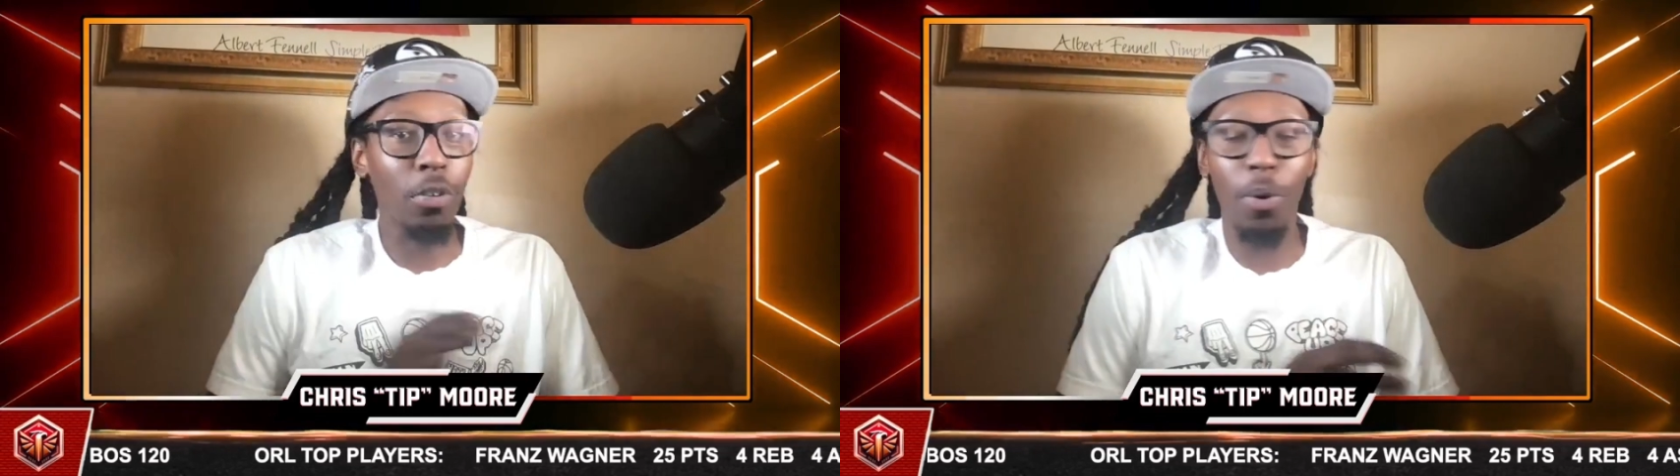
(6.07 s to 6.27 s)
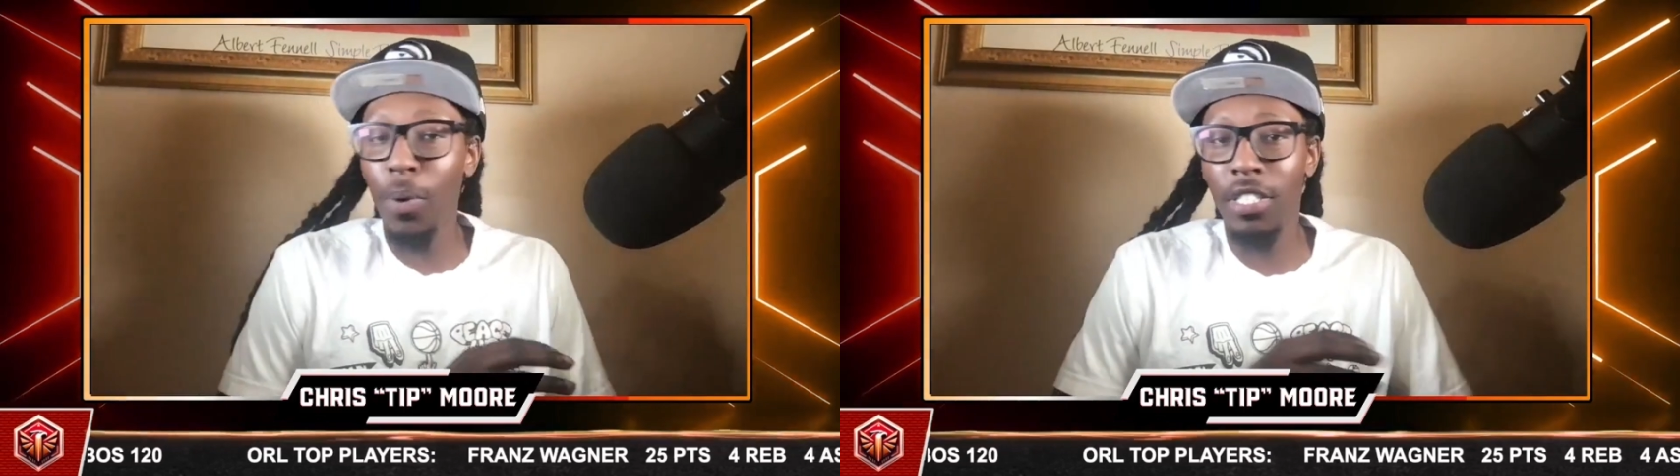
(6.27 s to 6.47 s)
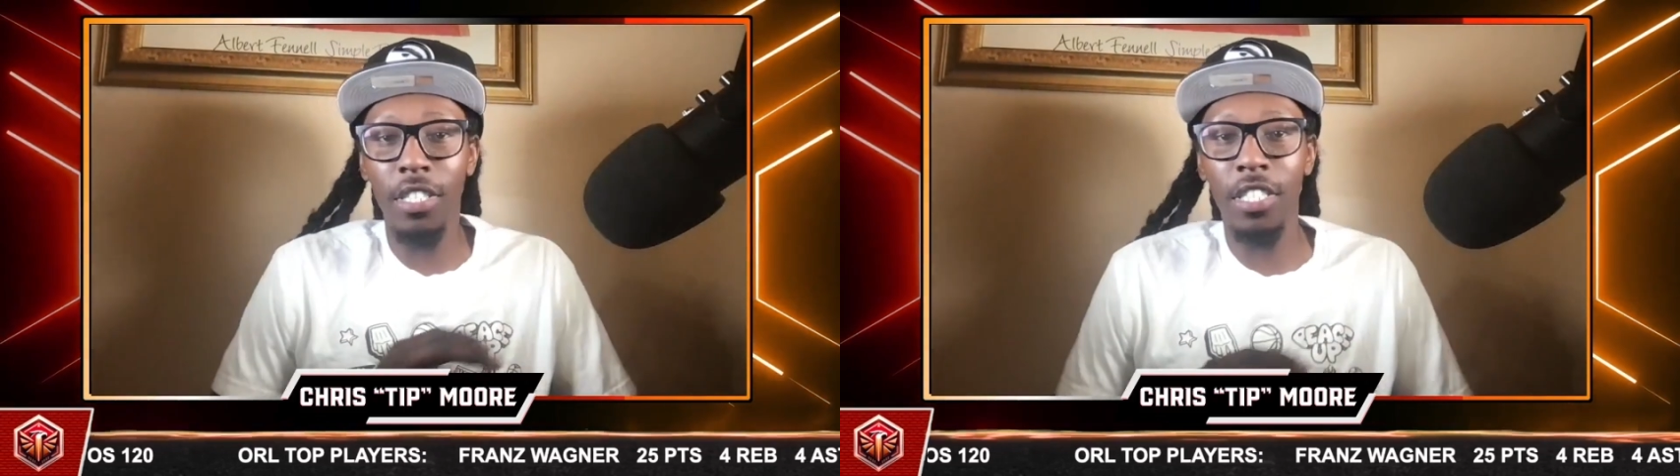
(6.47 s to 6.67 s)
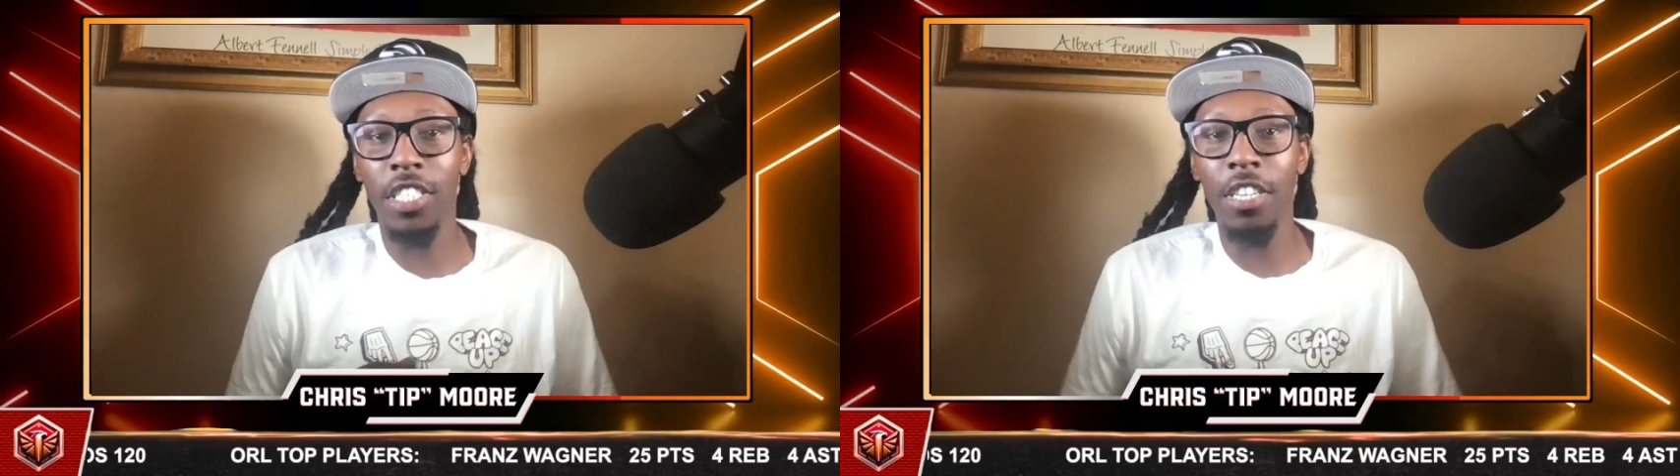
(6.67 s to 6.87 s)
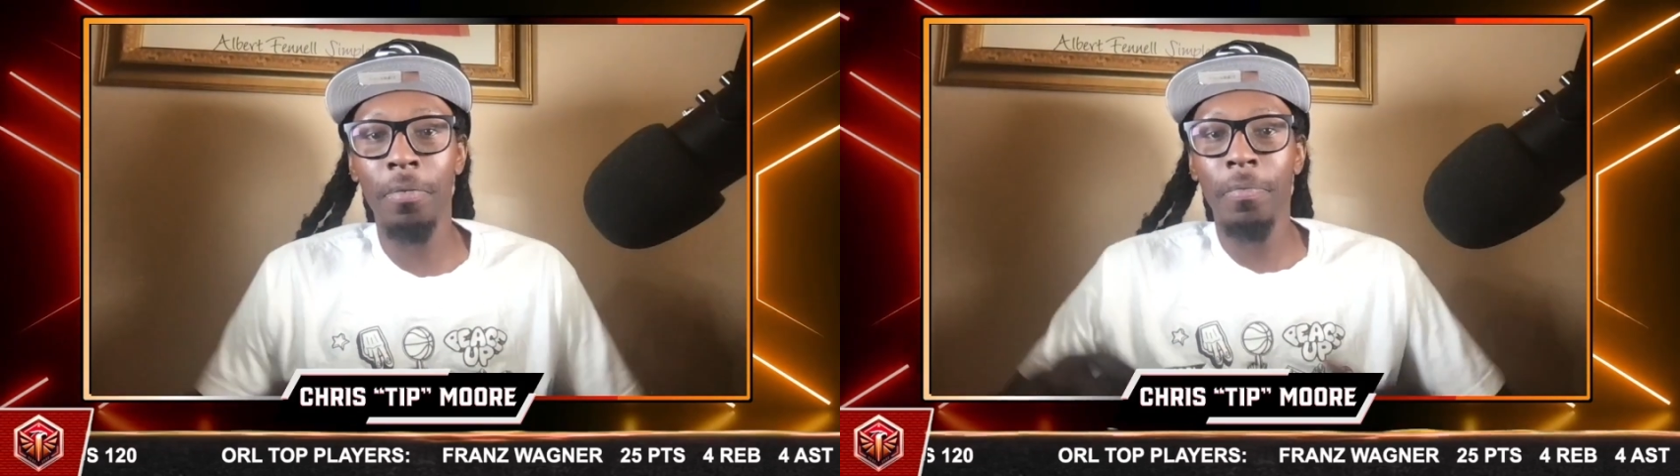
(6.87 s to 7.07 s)
on my way to the
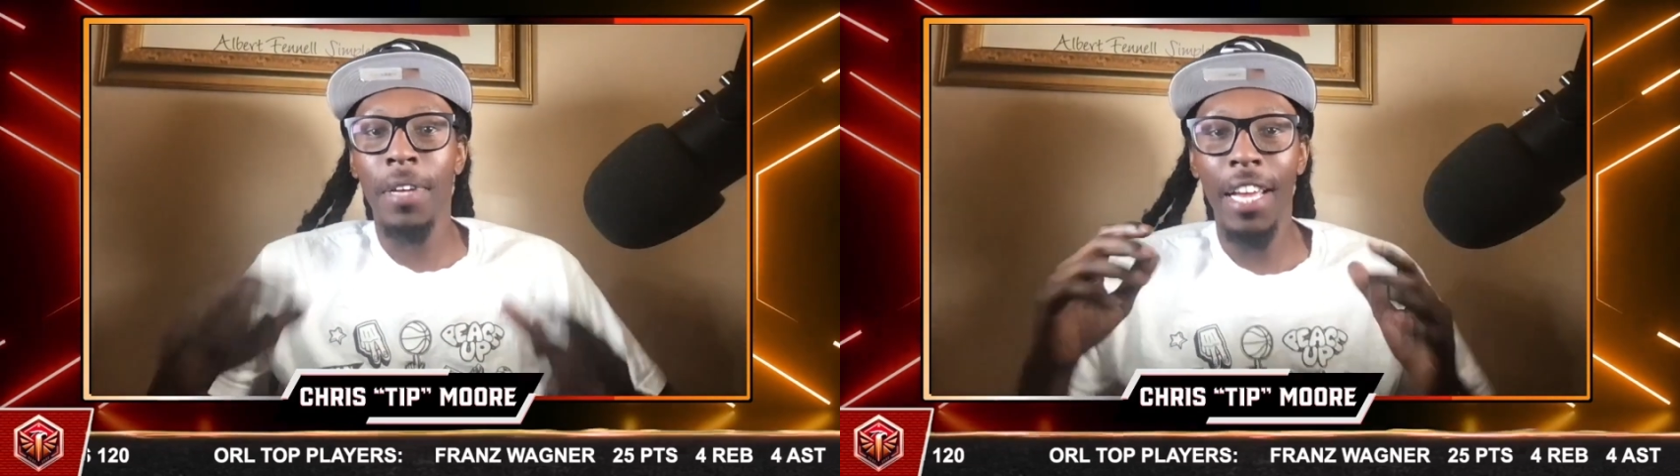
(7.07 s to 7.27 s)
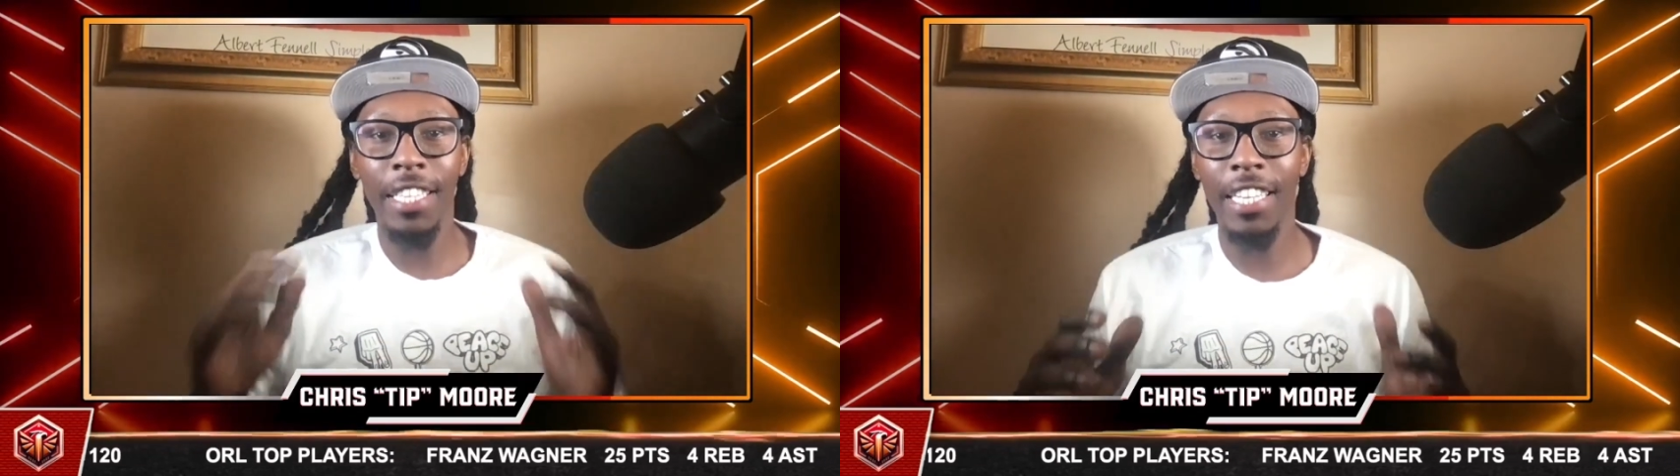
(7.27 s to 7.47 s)
gym, and